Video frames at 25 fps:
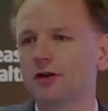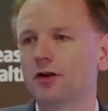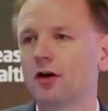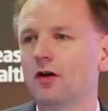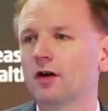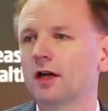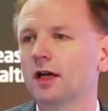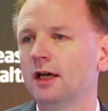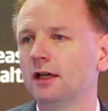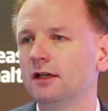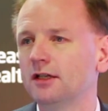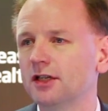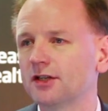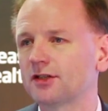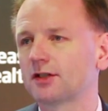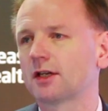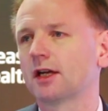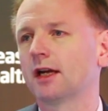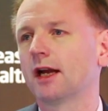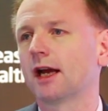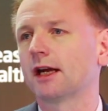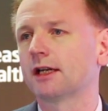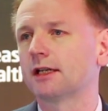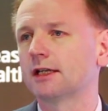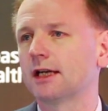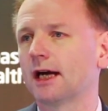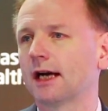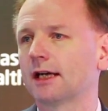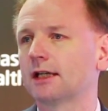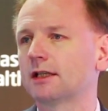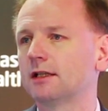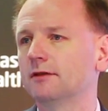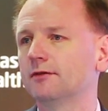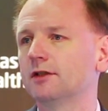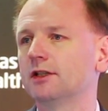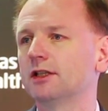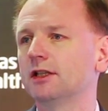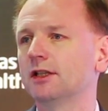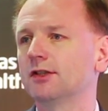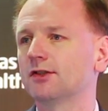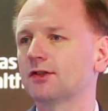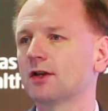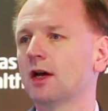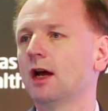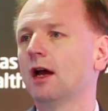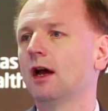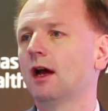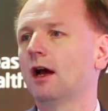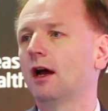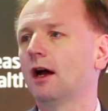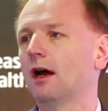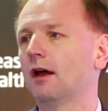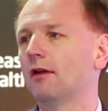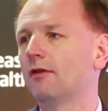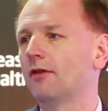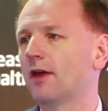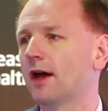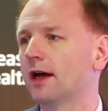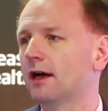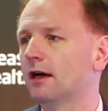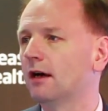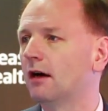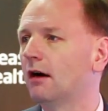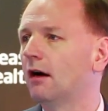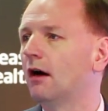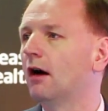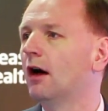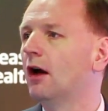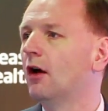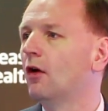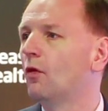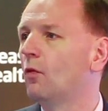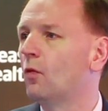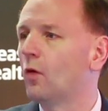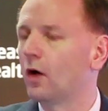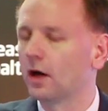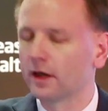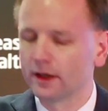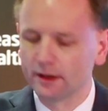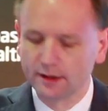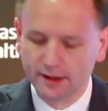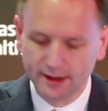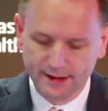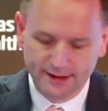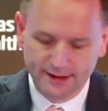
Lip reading: not disconnected activities, they are one and the